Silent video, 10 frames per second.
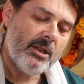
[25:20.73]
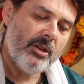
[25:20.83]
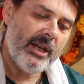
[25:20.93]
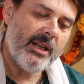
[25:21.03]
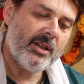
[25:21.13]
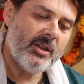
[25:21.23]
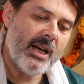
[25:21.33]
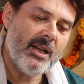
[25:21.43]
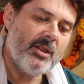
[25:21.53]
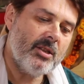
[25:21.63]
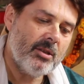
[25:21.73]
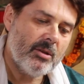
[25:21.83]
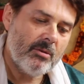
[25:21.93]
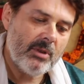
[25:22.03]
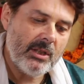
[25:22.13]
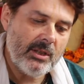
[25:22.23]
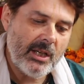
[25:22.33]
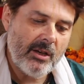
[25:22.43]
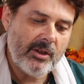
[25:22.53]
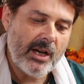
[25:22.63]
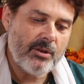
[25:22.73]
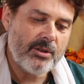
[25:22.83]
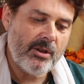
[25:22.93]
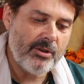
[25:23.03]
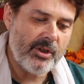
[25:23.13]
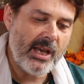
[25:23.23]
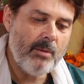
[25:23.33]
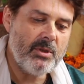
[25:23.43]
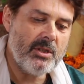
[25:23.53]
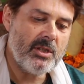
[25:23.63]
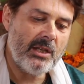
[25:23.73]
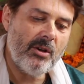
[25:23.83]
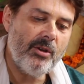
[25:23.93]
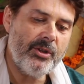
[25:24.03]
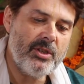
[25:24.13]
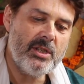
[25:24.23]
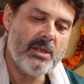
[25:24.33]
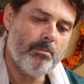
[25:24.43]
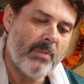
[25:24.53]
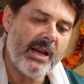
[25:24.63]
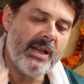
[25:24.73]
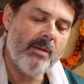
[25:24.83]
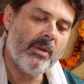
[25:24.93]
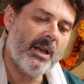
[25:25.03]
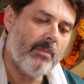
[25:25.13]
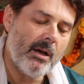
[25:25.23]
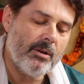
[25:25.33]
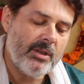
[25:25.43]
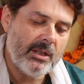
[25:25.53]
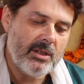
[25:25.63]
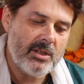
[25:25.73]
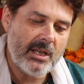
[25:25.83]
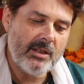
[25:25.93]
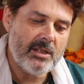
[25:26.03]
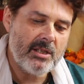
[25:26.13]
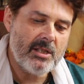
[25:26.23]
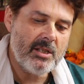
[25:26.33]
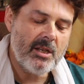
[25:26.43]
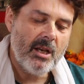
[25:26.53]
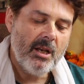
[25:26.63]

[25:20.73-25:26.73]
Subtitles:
Then at night, when they announced all the names, he said, "Oh, this is, my name came out," and he said, "This is